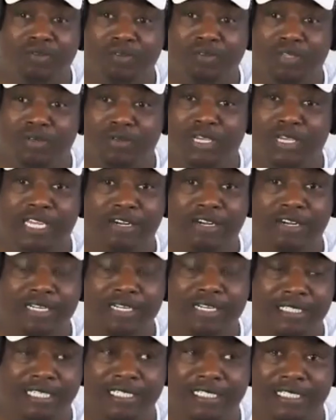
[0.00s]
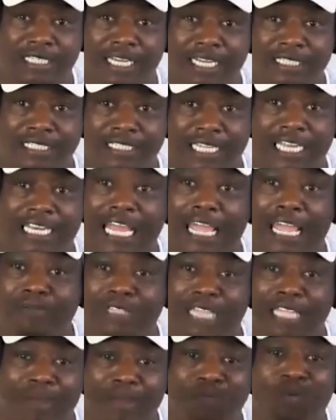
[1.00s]
You hear the success, and
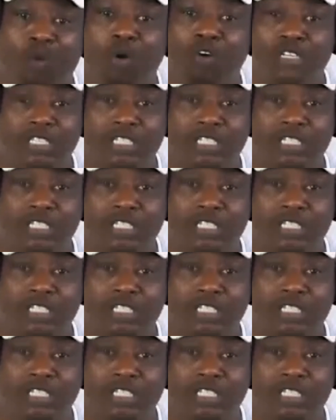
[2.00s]
they want